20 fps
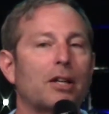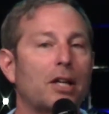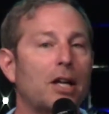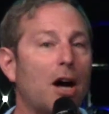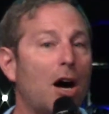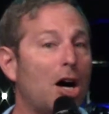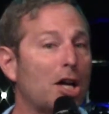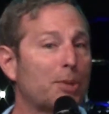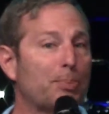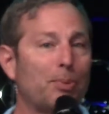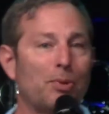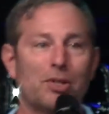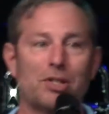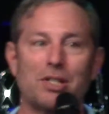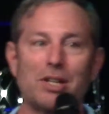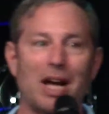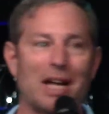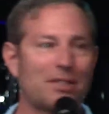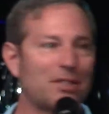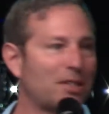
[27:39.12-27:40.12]
The gospel
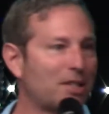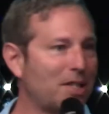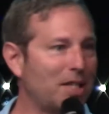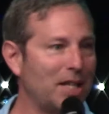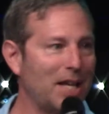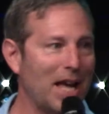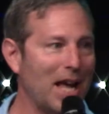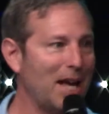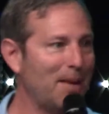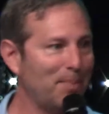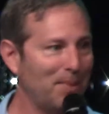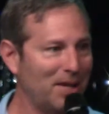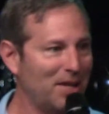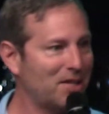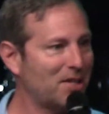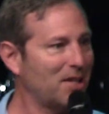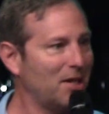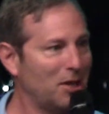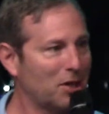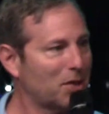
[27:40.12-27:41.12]
is not just the
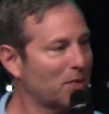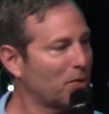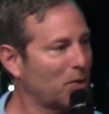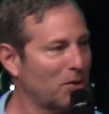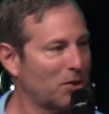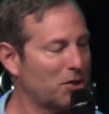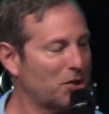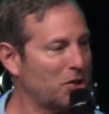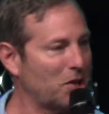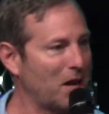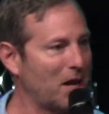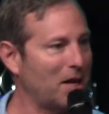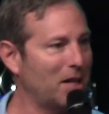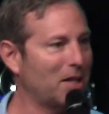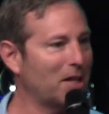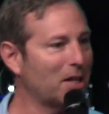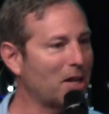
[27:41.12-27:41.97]
ABCs of Christianity.